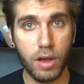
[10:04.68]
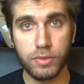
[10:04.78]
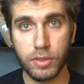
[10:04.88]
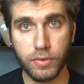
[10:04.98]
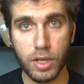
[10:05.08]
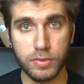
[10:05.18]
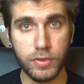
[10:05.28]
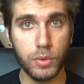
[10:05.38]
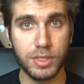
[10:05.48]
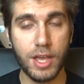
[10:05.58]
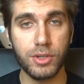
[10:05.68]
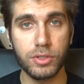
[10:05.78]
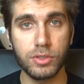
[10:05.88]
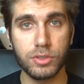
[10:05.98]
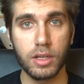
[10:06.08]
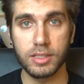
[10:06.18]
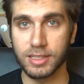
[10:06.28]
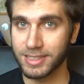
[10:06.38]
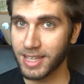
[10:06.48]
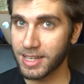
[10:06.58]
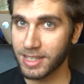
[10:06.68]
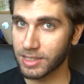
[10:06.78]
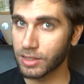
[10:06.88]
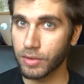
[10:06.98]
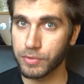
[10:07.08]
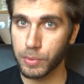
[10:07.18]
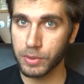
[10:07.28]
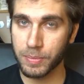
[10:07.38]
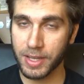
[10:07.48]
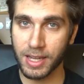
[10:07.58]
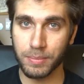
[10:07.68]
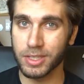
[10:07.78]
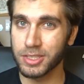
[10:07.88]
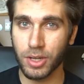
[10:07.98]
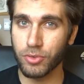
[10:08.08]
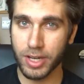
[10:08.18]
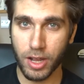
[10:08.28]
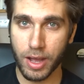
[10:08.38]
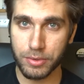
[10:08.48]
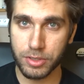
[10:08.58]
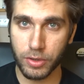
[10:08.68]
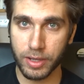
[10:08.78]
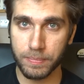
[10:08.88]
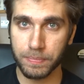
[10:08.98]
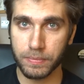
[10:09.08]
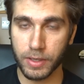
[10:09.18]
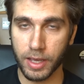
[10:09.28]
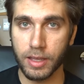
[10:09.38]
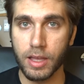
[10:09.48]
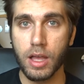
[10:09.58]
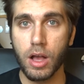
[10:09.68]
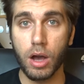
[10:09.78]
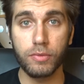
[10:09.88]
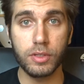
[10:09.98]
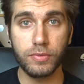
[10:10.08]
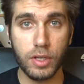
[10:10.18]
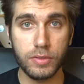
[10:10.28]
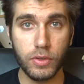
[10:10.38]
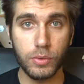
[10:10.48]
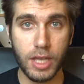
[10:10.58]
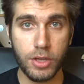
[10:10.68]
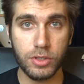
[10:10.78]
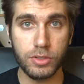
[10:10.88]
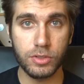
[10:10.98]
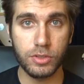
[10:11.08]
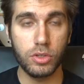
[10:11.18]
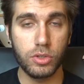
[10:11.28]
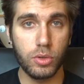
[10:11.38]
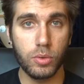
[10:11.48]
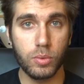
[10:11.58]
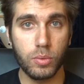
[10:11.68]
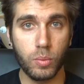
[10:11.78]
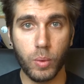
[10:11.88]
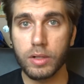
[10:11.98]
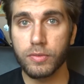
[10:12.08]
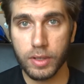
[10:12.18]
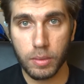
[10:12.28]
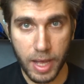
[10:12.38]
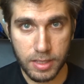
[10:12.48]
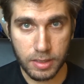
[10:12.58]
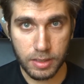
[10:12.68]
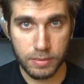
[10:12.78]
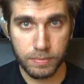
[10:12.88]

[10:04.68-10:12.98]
the first few sessions, because as I said, it's uncomfortable in the beginning because you don't really know how to do it, okay? After the first few sessions, you will feel better.